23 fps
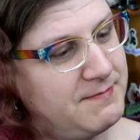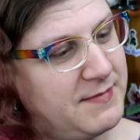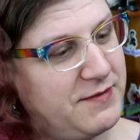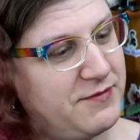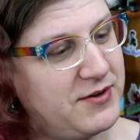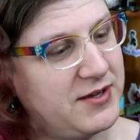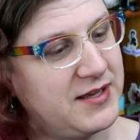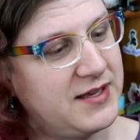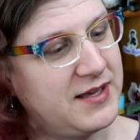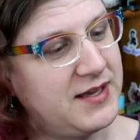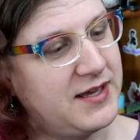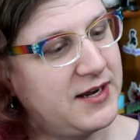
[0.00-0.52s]

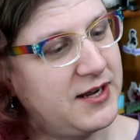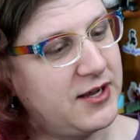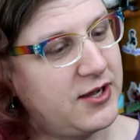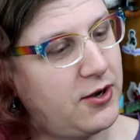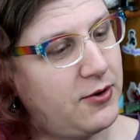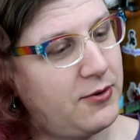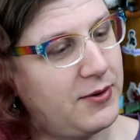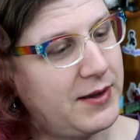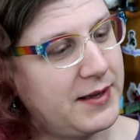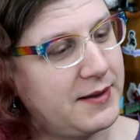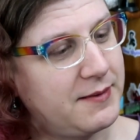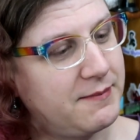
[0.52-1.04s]
If I can get it
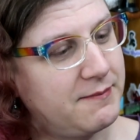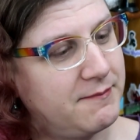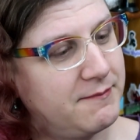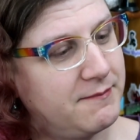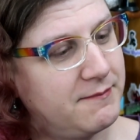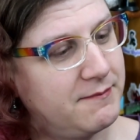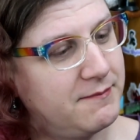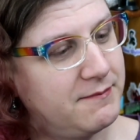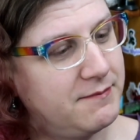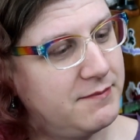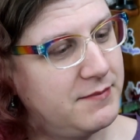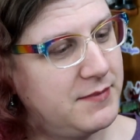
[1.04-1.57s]
going.
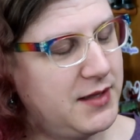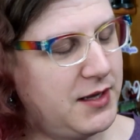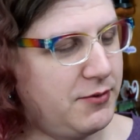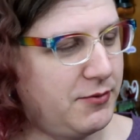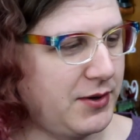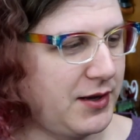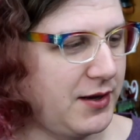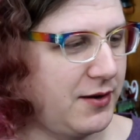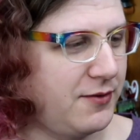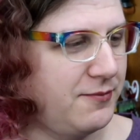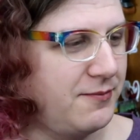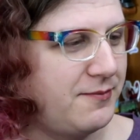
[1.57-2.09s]
There
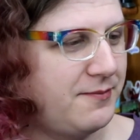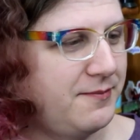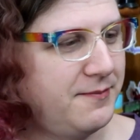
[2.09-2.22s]
we go.